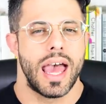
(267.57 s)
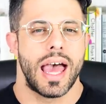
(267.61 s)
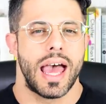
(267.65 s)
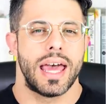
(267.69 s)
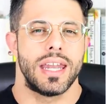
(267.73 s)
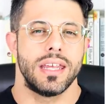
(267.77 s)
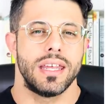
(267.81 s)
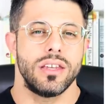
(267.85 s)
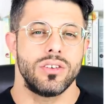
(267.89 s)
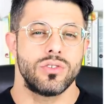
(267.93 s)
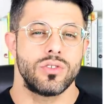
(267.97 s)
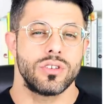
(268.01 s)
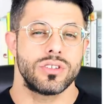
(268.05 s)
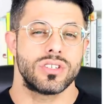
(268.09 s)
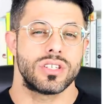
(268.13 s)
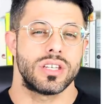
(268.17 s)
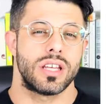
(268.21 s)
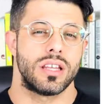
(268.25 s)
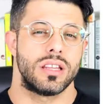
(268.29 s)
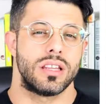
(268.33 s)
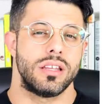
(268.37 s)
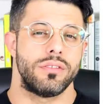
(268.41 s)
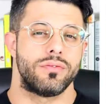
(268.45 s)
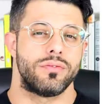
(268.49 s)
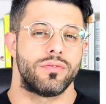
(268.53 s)
And
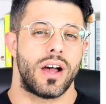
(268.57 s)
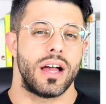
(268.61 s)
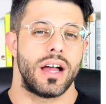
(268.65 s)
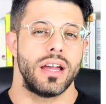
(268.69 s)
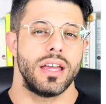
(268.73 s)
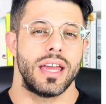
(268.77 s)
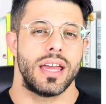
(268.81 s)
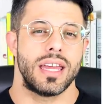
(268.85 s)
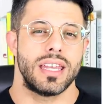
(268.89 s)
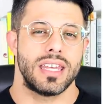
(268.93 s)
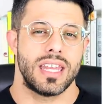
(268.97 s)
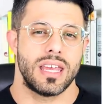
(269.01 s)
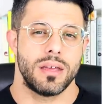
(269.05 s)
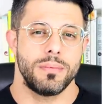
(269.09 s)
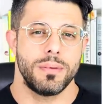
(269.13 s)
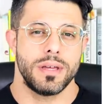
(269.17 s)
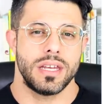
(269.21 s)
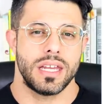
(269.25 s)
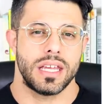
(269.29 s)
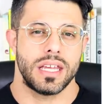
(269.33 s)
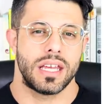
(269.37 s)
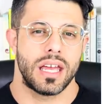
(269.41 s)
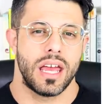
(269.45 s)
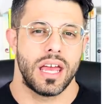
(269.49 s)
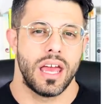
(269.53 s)
interestingly, via
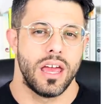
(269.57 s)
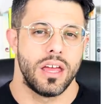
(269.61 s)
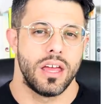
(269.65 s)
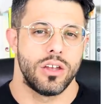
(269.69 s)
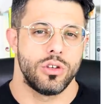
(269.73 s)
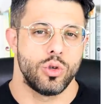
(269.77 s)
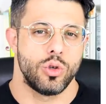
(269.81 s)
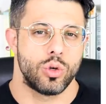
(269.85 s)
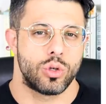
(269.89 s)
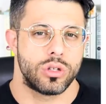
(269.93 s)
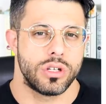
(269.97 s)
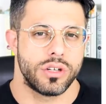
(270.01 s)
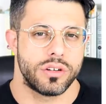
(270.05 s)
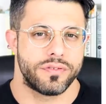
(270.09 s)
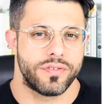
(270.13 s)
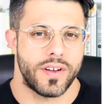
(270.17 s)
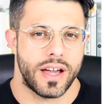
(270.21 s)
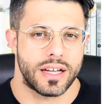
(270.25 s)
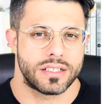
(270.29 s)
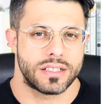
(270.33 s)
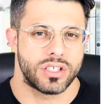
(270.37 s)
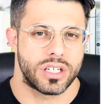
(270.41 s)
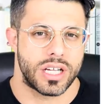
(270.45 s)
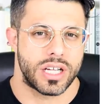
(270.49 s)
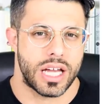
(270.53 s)
inhibiting nuclear
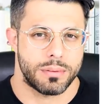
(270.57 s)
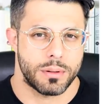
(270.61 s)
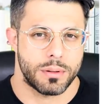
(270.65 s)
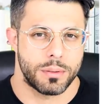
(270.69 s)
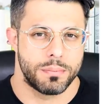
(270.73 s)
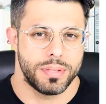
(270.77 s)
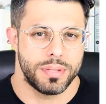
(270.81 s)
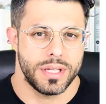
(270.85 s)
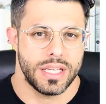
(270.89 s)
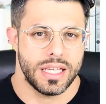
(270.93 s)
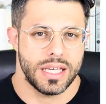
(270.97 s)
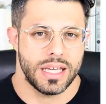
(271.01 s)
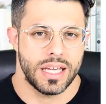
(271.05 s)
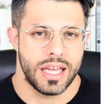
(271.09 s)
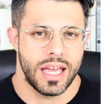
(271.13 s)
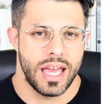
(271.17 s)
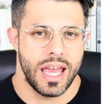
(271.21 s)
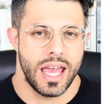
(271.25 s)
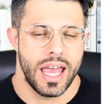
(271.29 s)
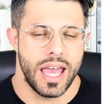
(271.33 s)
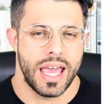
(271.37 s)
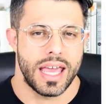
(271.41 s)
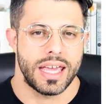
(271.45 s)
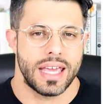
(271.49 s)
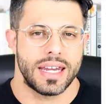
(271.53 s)
factor kappa B,
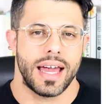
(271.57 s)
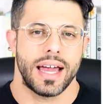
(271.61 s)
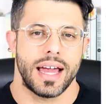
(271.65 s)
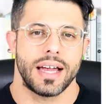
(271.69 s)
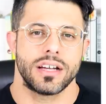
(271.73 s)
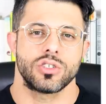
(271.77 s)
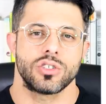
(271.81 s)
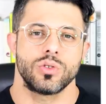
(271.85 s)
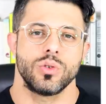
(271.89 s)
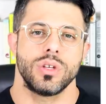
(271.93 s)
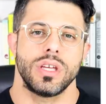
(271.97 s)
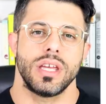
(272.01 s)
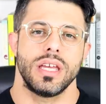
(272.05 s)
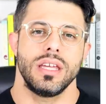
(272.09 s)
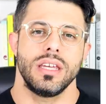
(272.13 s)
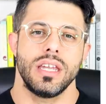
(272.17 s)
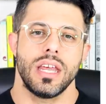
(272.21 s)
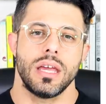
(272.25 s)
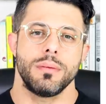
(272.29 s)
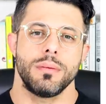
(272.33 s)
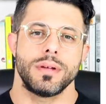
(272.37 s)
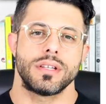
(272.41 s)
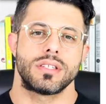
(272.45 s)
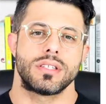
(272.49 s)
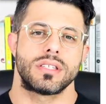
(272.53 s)
it actually
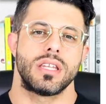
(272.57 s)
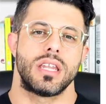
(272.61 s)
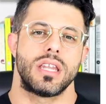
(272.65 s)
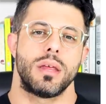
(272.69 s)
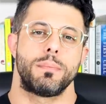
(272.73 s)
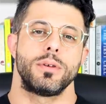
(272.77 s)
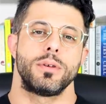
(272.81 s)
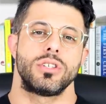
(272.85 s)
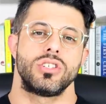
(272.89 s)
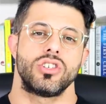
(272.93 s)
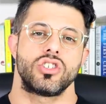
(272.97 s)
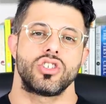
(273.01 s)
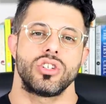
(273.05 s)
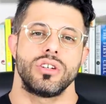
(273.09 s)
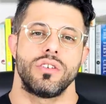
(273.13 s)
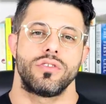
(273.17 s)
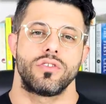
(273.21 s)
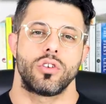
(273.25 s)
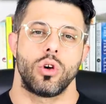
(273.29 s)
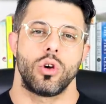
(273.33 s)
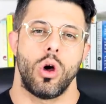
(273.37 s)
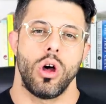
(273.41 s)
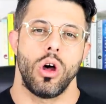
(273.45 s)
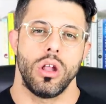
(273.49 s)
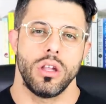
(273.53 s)
inhibits the deposition
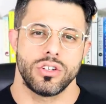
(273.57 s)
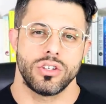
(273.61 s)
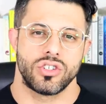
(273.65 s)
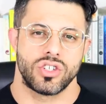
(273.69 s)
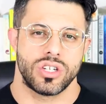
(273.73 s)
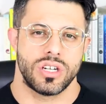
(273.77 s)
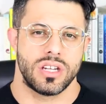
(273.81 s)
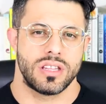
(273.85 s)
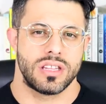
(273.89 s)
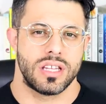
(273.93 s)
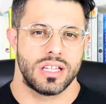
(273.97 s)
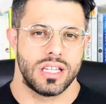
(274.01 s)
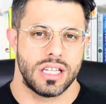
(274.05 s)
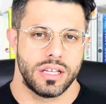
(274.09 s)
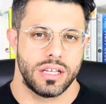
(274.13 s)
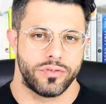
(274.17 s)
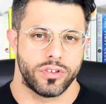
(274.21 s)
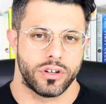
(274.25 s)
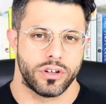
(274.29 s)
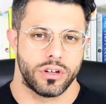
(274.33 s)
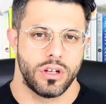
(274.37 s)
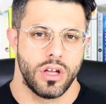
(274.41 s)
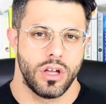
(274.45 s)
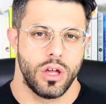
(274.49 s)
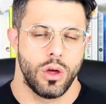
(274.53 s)
of collagen in the
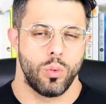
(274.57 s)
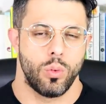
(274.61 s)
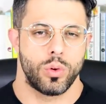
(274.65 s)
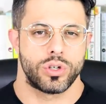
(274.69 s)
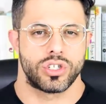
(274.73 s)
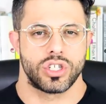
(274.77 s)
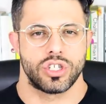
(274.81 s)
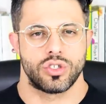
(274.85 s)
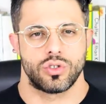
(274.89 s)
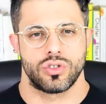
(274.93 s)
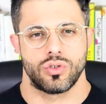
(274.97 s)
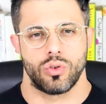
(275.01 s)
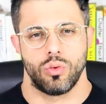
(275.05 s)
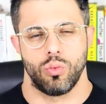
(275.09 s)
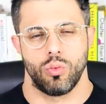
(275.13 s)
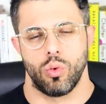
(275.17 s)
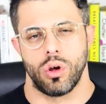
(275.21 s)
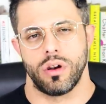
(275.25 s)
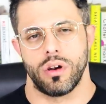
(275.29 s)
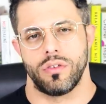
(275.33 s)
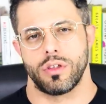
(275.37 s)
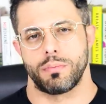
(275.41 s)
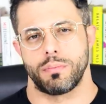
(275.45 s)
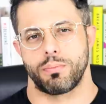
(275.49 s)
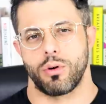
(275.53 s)
liver, which is
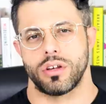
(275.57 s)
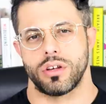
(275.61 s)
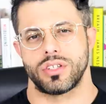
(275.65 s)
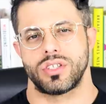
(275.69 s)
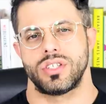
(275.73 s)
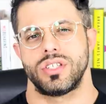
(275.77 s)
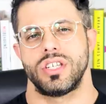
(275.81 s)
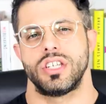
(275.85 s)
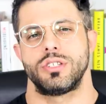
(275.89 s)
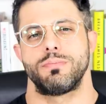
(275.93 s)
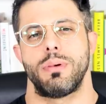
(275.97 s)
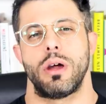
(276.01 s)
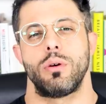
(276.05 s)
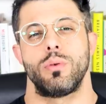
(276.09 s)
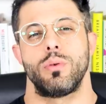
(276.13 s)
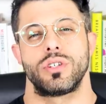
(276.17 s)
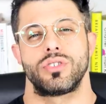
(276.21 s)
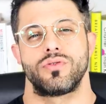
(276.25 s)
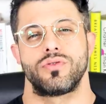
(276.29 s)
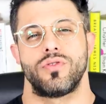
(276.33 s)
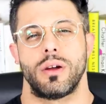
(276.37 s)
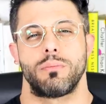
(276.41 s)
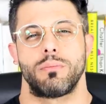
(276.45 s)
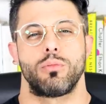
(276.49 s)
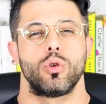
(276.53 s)
one of the processes by
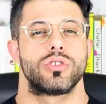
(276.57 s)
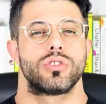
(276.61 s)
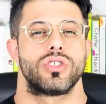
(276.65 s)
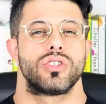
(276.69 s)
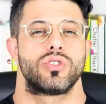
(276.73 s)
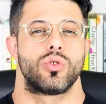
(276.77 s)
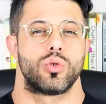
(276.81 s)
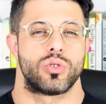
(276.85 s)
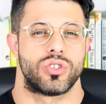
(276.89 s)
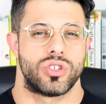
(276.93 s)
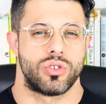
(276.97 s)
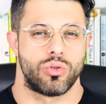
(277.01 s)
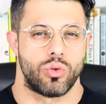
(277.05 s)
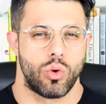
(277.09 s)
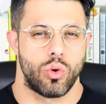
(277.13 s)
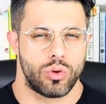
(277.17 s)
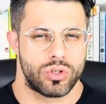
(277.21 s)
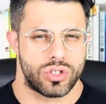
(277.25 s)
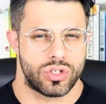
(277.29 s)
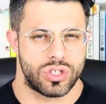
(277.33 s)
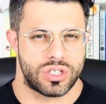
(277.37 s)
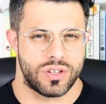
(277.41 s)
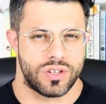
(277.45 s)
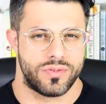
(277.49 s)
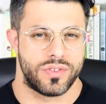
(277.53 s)
which fibrosis or
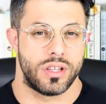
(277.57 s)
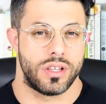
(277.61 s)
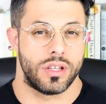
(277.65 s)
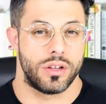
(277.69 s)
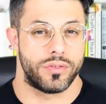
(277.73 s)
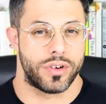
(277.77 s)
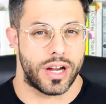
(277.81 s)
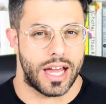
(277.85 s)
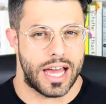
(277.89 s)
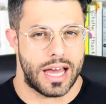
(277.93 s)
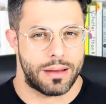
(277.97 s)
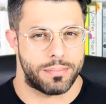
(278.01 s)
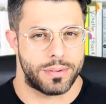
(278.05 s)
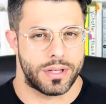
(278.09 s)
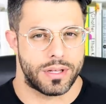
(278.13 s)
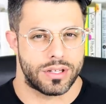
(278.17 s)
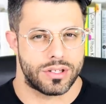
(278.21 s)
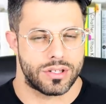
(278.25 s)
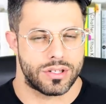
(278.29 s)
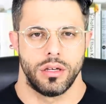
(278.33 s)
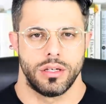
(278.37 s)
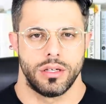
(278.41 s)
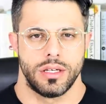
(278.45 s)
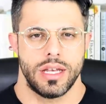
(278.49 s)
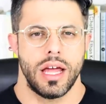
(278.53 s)
cirrhosis of the liver
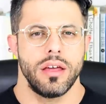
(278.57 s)
happens.